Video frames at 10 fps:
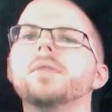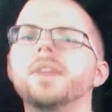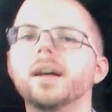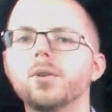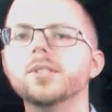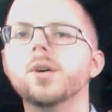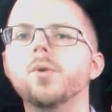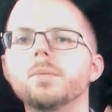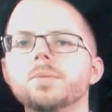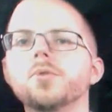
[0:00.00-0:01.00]
but they'll also
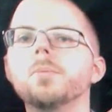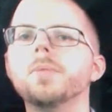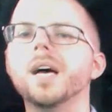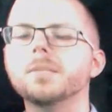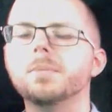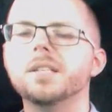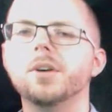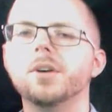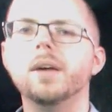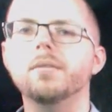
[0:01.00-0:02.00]
absorb that
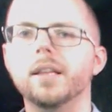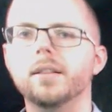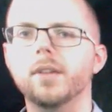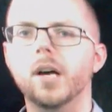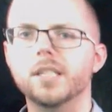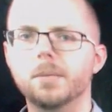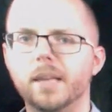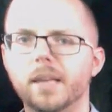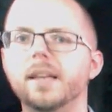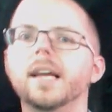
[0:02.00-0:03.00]
specific wavelength of light to
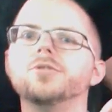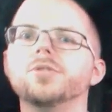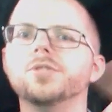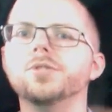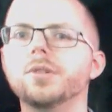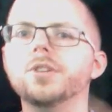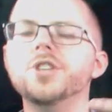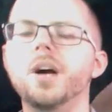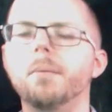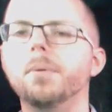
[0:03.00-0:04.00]
make the electrons do the
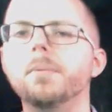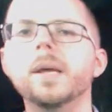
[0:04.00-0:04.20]
jump.